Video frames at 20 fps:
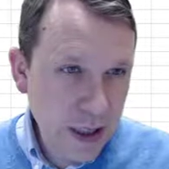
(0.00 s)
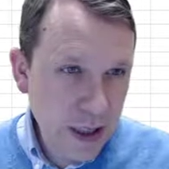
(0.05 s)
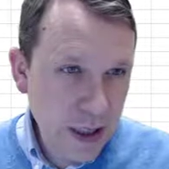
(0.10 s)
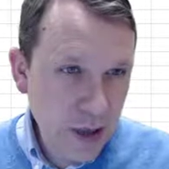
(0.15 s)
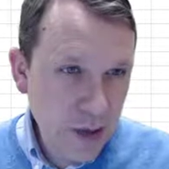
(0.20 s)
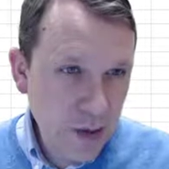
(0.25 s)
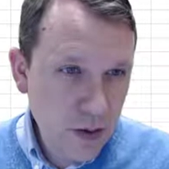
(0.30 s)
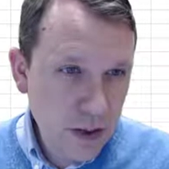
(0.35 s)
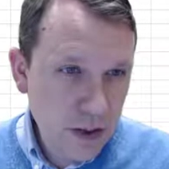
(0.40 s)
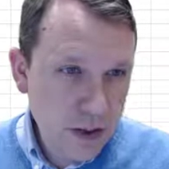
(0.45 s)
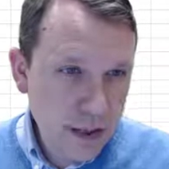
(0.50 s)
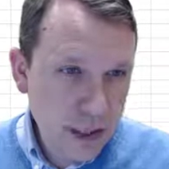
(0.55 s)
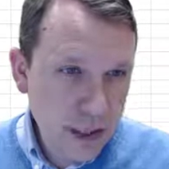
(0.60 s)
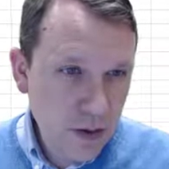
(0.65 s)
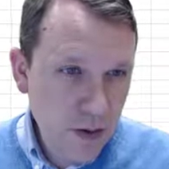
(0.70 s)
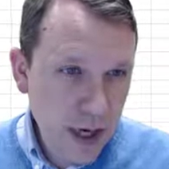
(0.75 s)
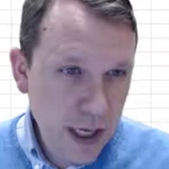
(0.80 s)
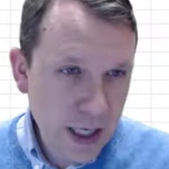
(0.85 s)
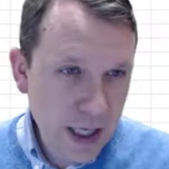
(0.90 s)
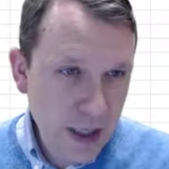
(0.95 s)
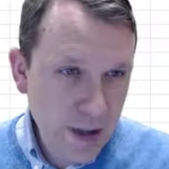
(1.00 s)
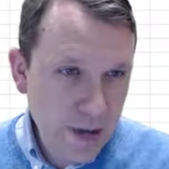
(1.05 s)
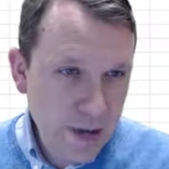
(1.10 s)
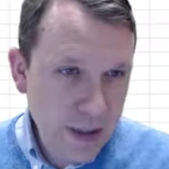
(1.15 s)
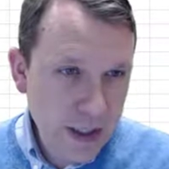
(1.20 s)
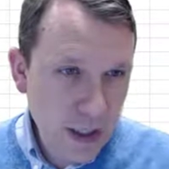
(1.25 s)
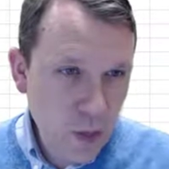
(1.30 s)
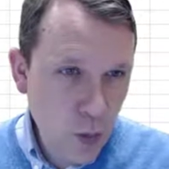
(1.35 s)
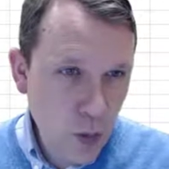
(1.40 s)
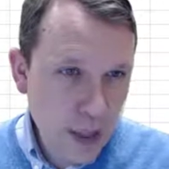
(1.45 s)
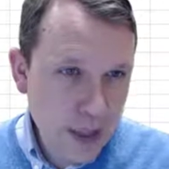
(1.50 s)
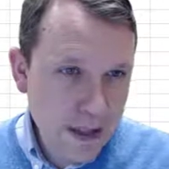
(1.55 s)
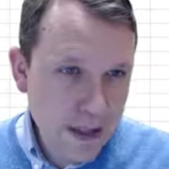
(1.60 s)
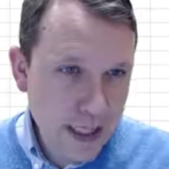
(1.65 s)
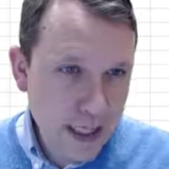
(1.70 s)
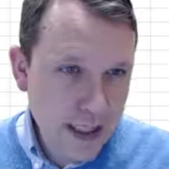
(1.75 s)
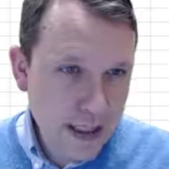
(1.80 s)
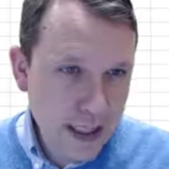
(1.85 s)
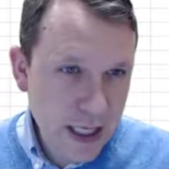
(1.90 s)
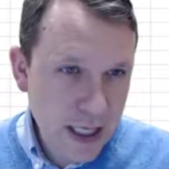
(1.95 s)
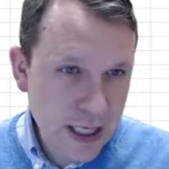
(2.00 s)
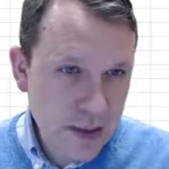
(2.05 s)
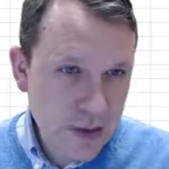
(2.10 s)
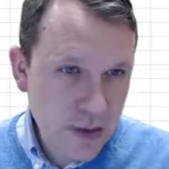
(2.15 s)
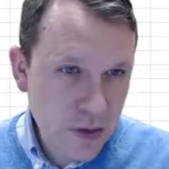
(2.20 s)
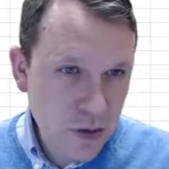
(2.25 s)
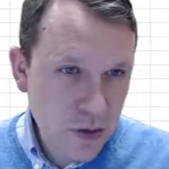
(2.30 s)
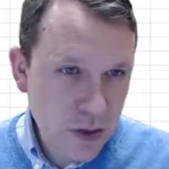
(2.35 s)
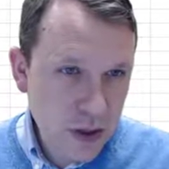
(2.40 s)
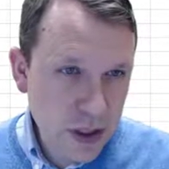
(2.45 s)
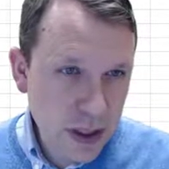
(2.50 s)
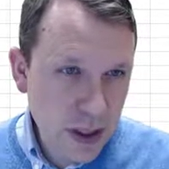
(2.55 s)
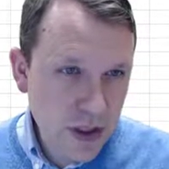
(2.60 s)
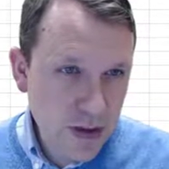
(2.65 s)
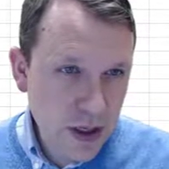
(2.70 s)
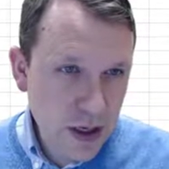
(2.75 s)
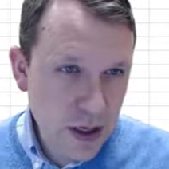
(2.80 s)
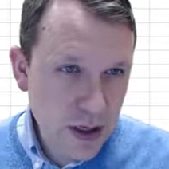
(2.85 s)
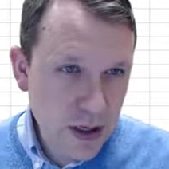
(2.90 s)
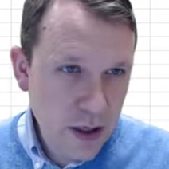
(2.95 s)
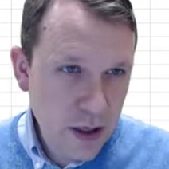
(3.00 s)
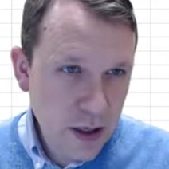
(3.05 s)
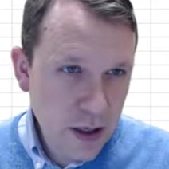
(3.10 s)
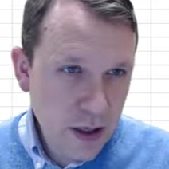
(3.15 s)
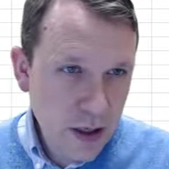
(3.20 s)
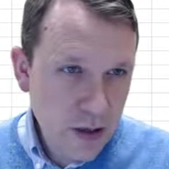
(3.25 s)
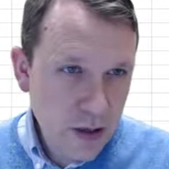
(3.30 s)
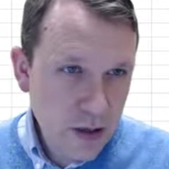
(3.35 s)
D. You can see right here, see Wednesday's kind of scooched in there.